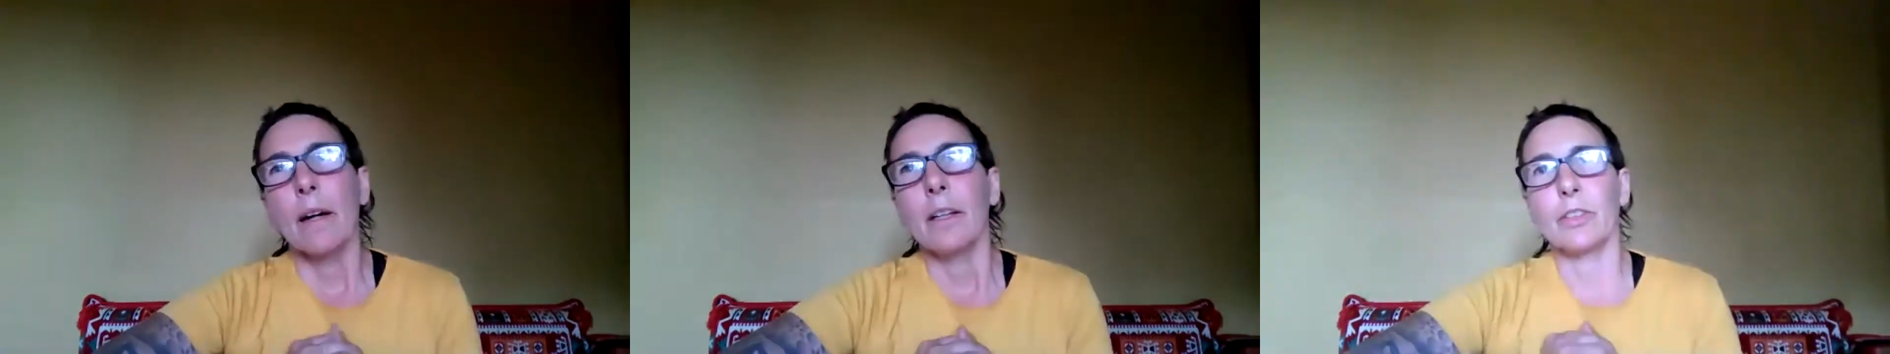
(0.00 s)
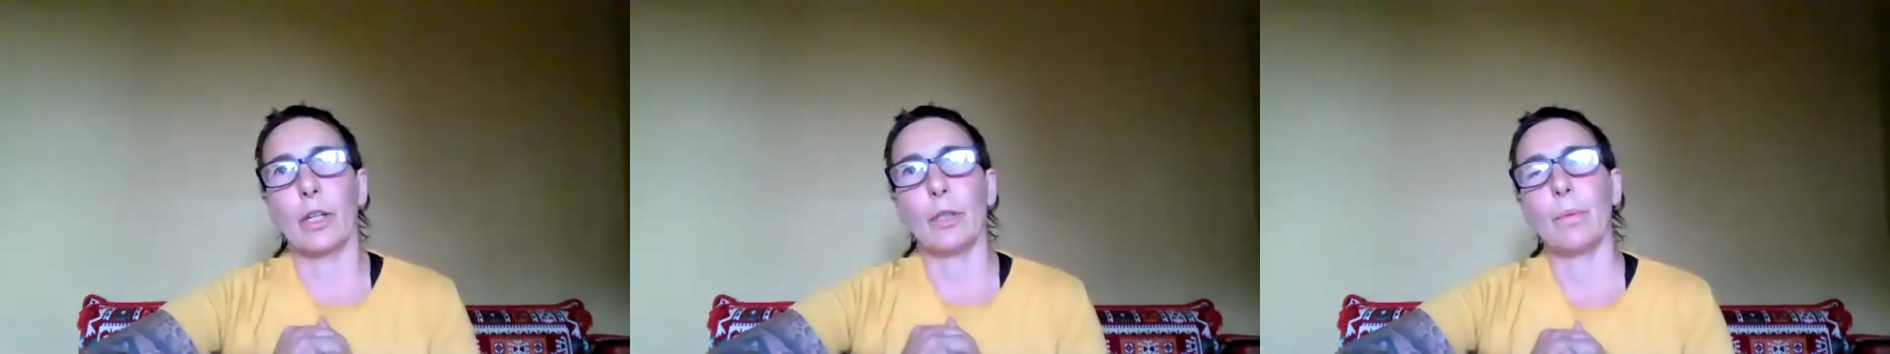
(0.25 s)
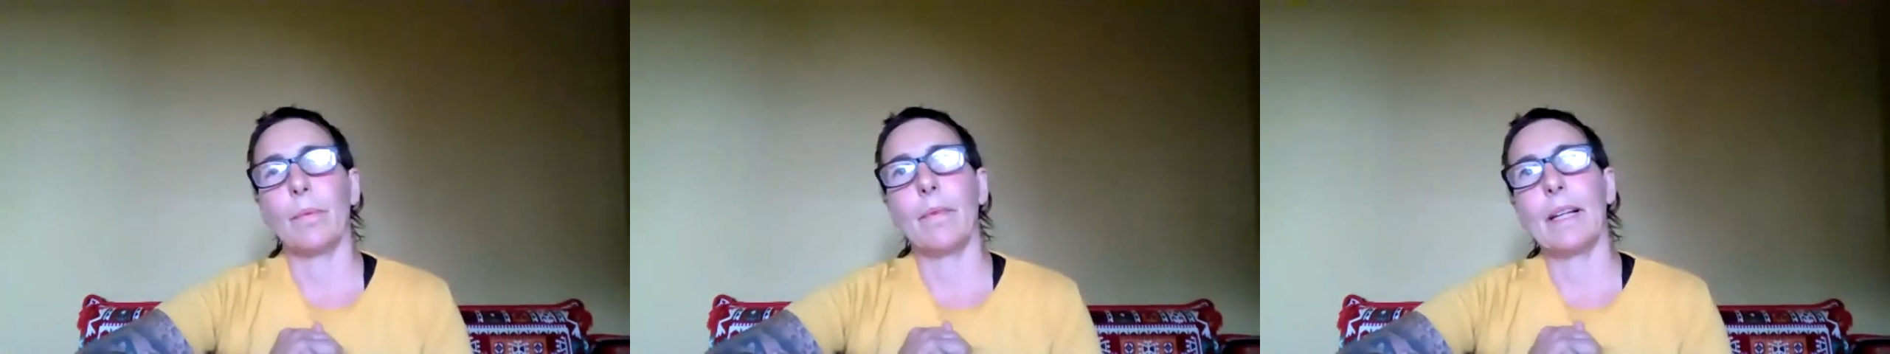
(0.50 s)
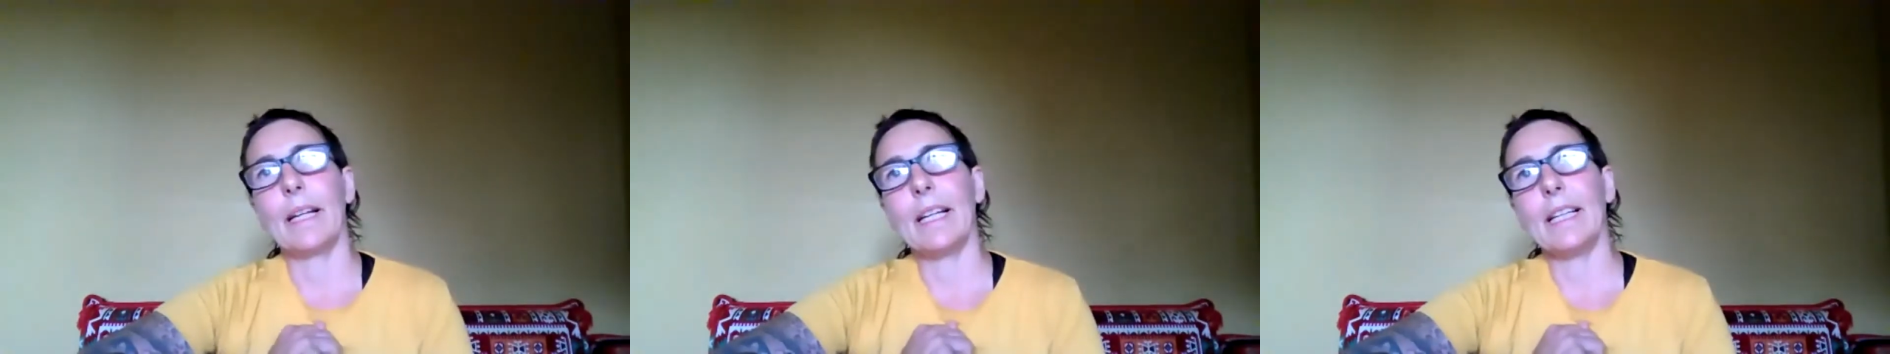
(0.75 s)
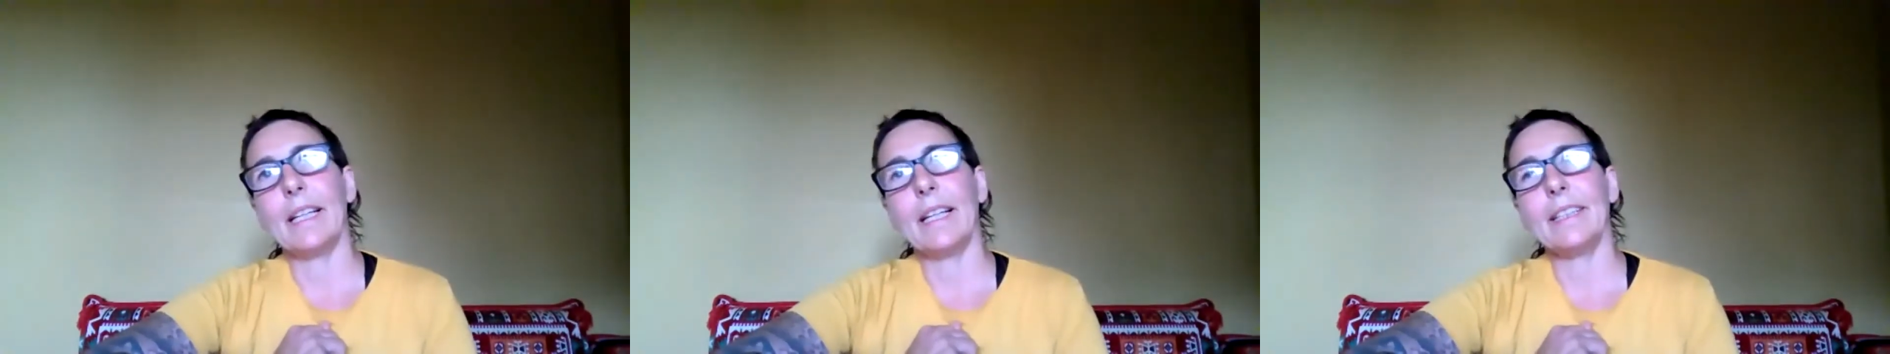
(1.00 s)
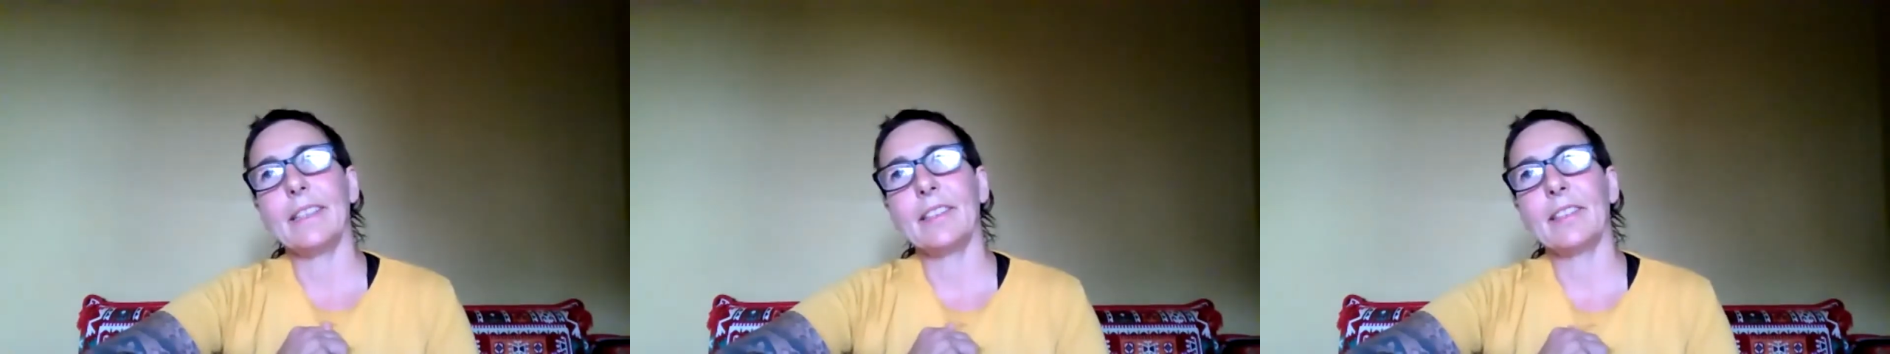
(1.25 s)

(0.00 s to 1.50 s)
So in a